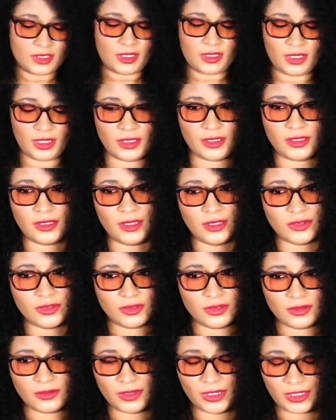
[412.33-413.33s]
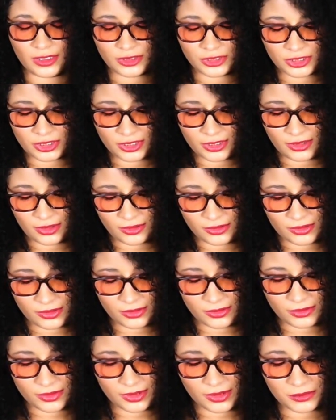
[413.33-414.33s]
I do actually
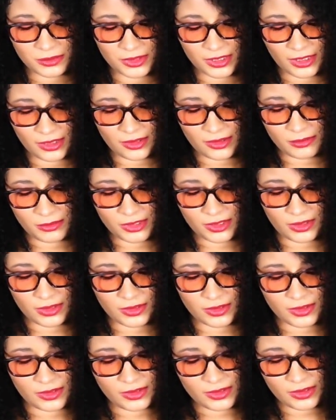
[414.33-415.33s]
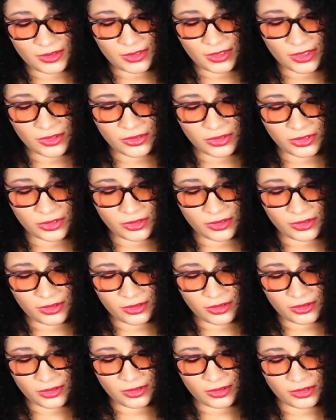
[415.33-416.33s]
also sometimes
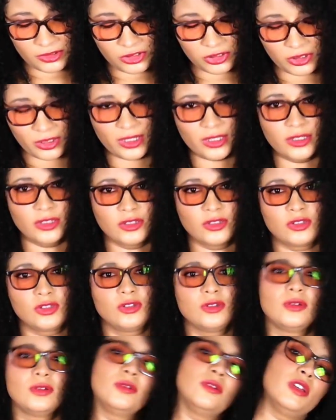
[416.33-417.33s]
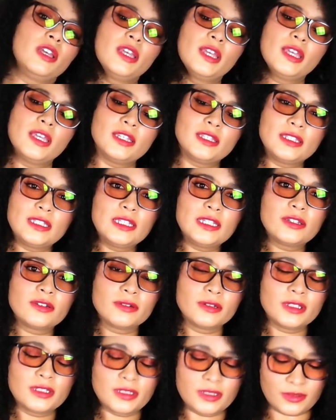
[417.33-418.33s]
consider trying to
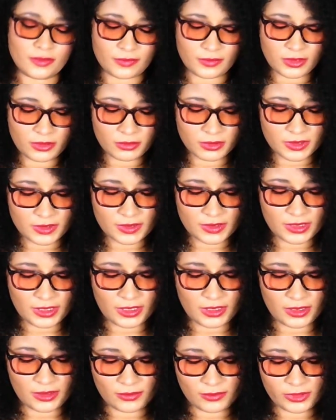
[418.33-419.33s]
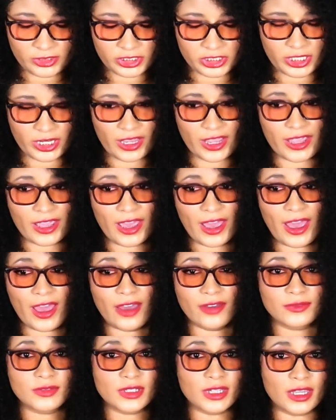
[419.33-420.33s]
decrease the frequency in which I
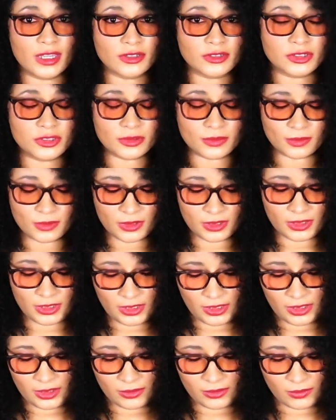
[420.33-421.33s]
have to actually